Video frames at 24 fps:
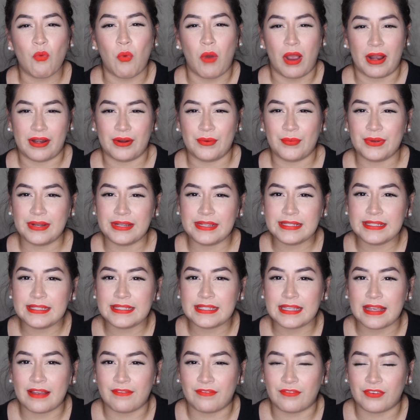white it
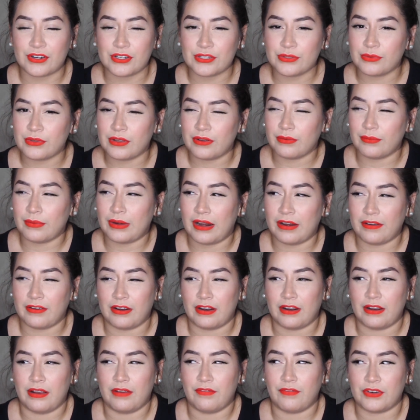was at first when I
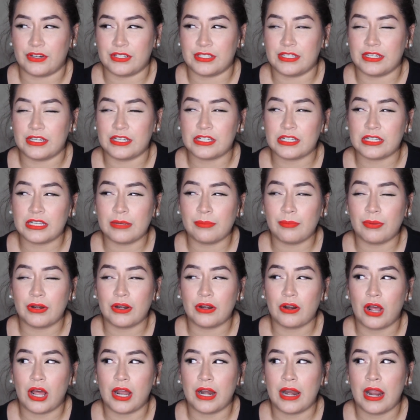first initially put
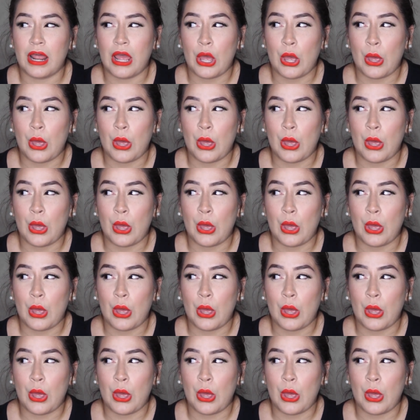it on,